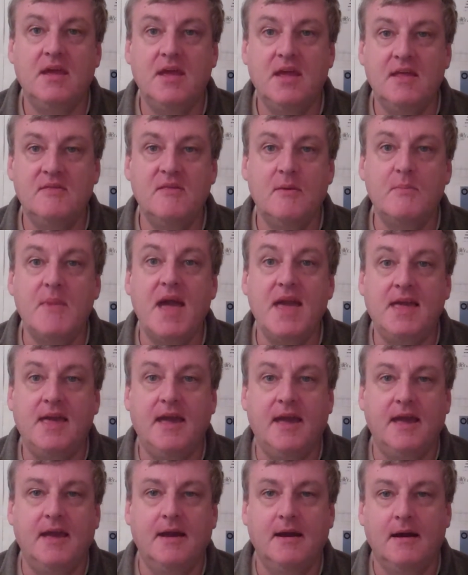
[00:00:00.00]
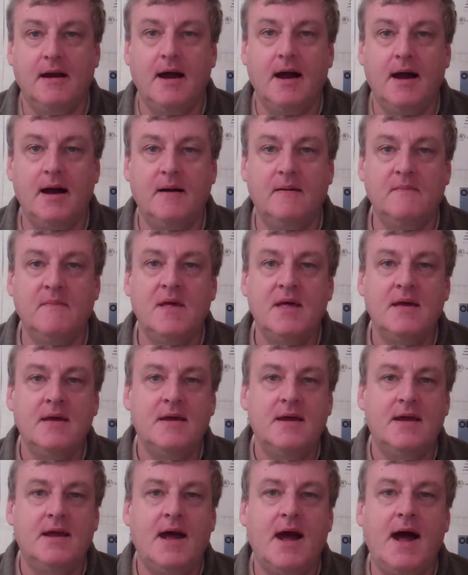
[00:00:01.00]
in the making
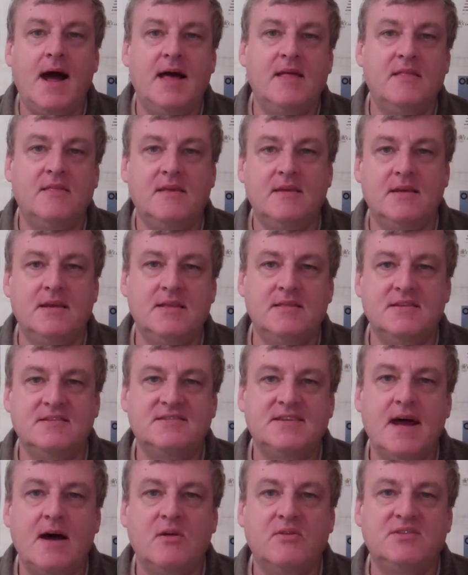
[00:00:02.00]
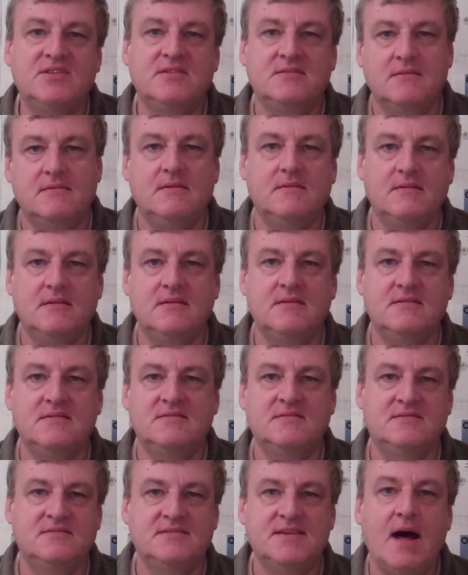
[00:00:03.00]
in the south
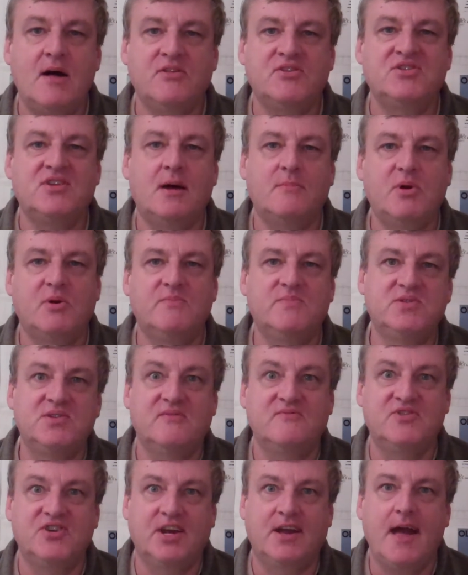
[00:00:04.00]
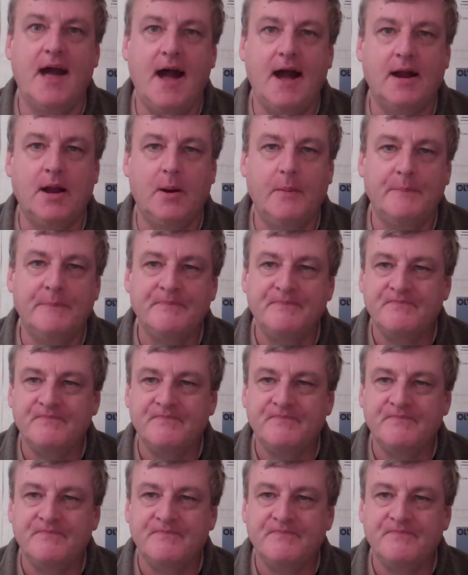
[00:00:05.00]
suburbs of Chicago.